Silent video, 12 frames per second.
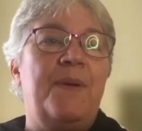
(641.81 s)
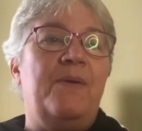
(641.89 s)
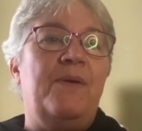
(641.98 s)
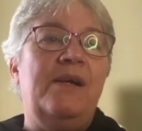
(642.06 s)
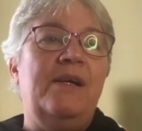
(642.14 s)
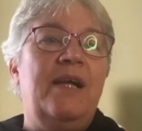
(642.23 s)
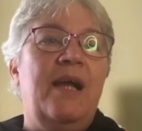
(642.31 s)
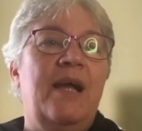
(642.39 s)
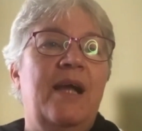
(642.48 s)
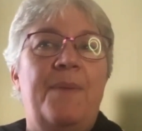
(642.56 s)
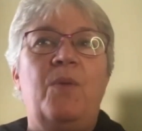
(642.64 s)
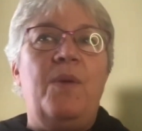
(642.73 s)

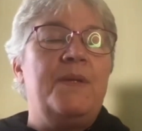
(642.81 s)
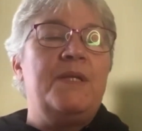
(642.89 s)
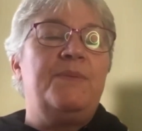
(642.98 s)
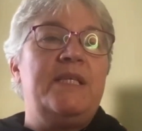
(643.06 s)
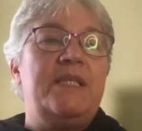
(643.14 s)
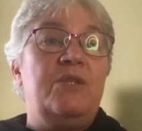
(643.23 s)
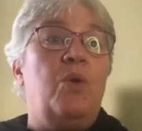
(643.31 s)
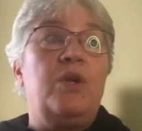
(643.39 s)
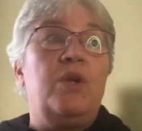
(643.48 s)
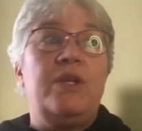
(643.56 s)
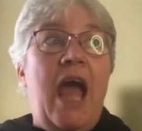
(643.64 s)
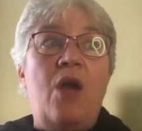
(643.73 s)
about women's place in the
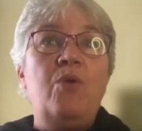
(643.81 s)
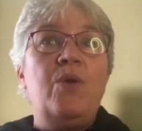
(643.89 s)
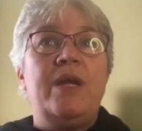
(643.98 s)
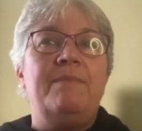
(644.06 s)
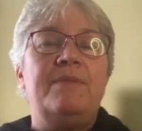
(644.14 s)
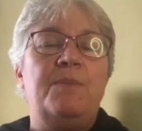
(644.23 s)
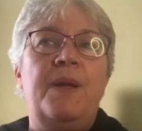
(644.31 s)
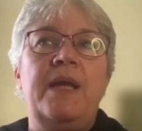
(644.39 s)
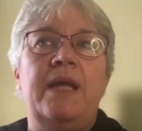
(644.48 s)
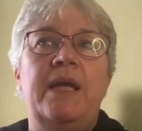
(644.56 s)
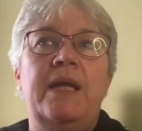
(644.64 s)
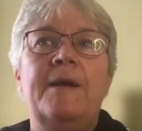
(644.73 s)
world and how it came to
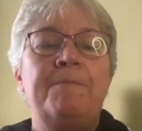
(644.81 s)
be.